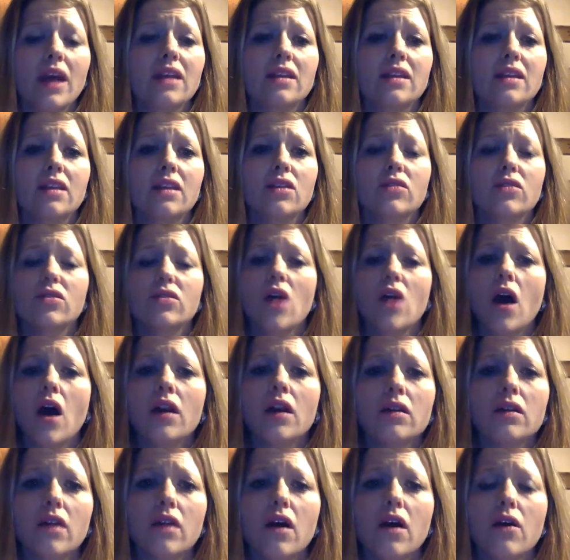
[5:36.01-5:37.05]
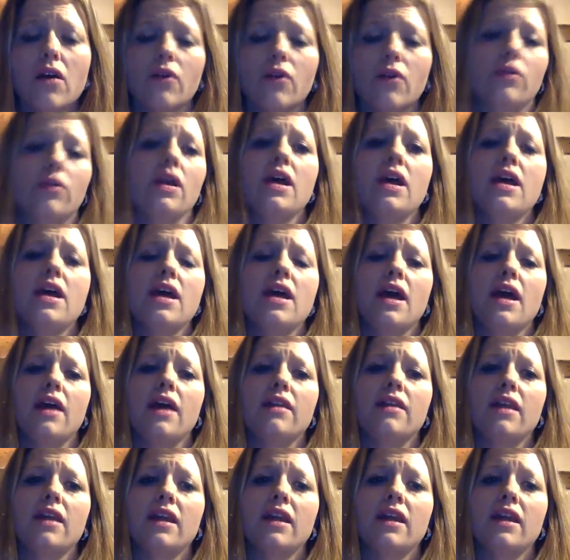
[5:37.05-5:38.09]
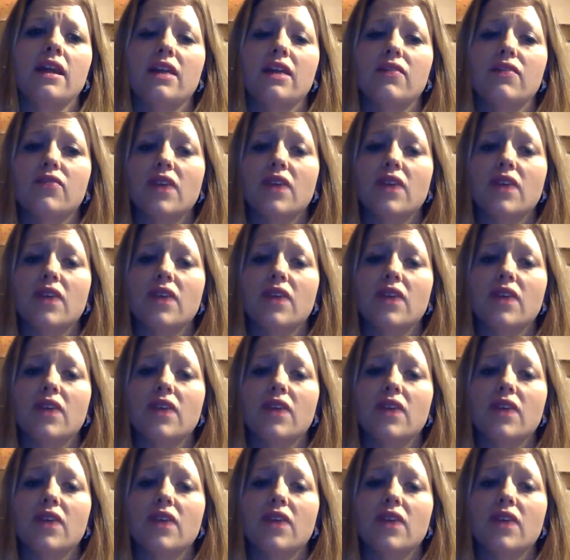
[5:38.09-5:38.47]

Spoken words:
and that they're not alone, and that if